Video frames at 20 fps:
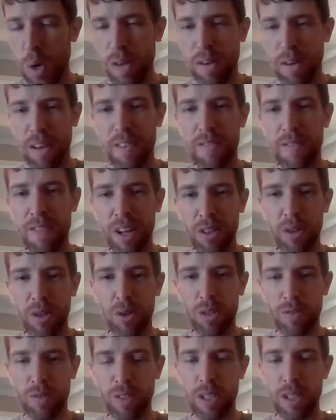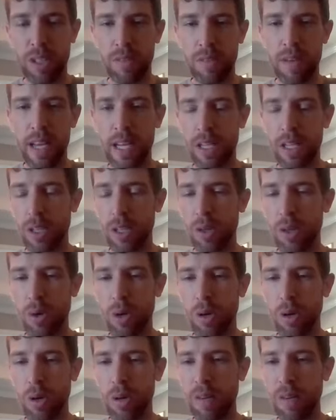I felt those feelings of anger
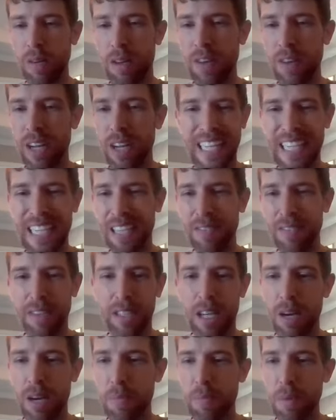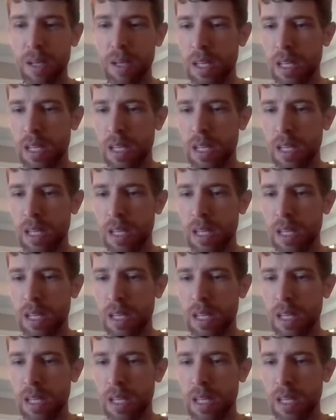or whenever I felt like giving up,